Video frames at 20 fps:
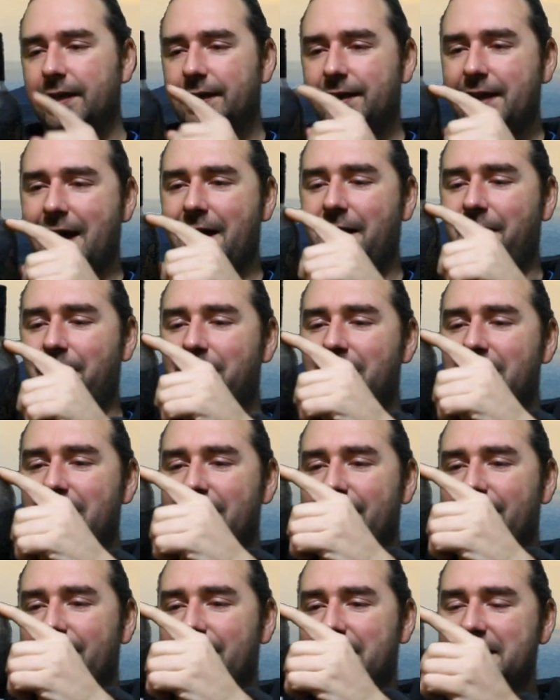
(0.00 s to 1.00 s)
Now,
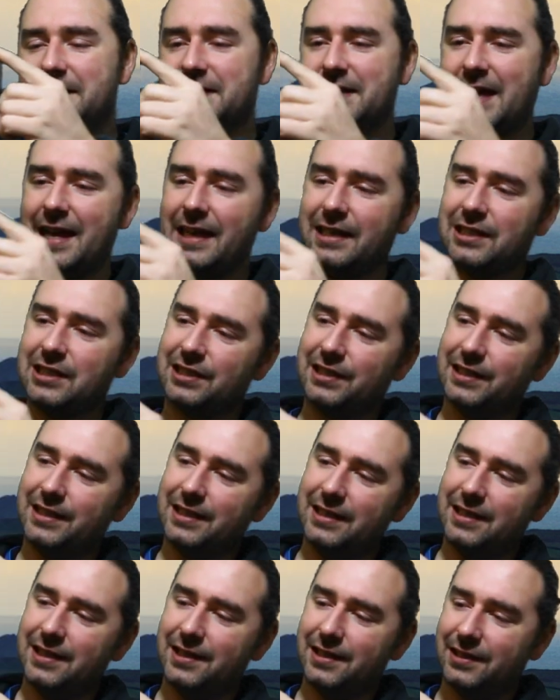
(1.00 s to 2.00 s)
it is
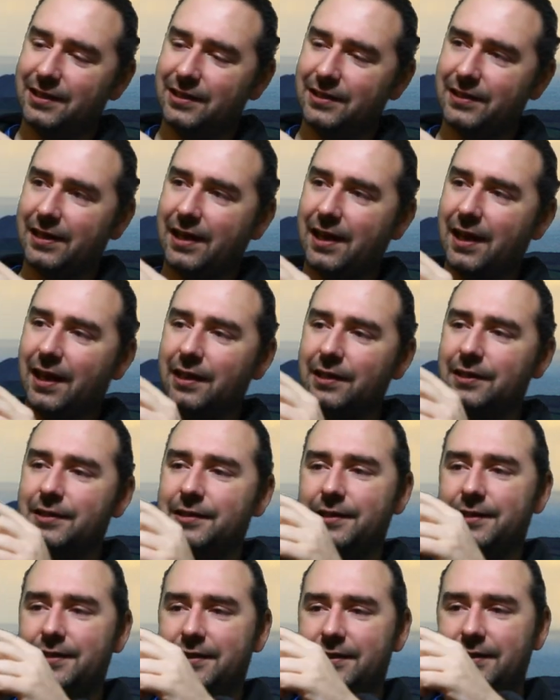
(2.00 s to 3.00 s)
actually
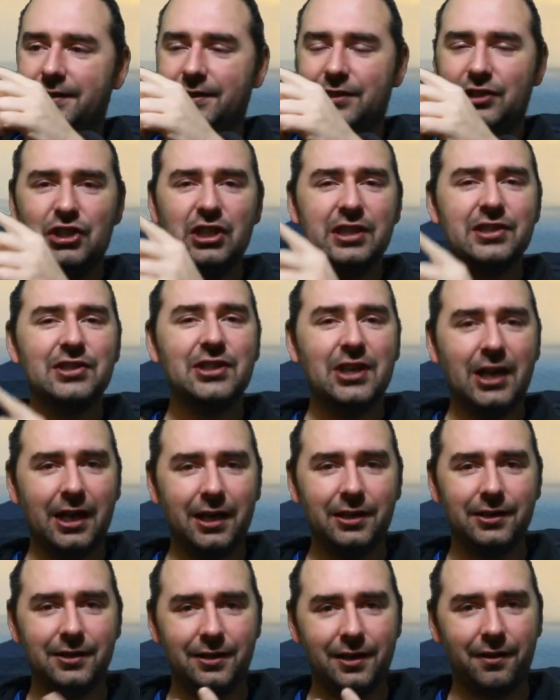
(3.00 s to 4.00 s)
coloured,
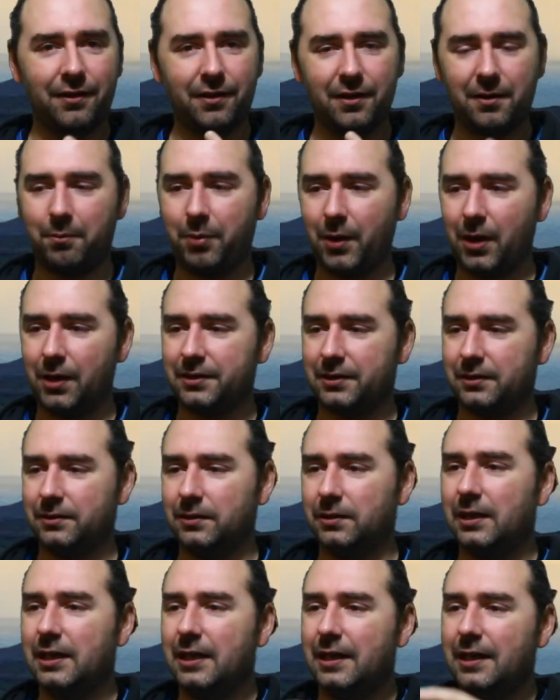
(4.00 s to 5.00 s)
discoloured the
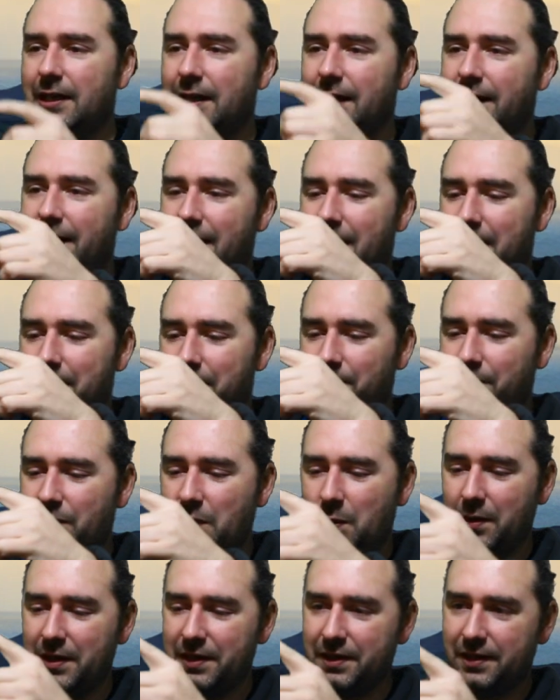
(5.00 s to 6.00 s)
bottle
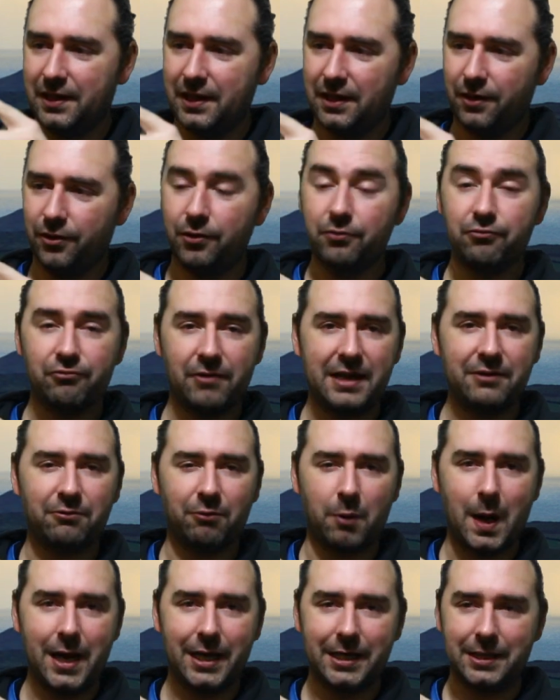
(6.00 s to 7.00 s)
with the red
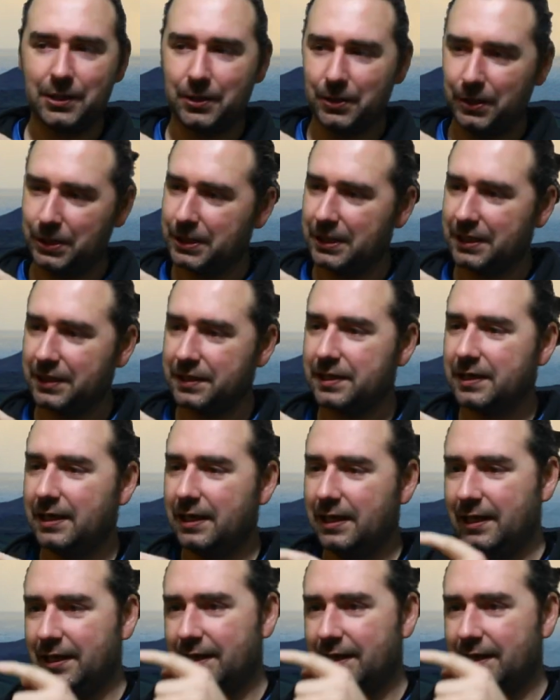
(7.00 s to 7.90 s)
wine goodness.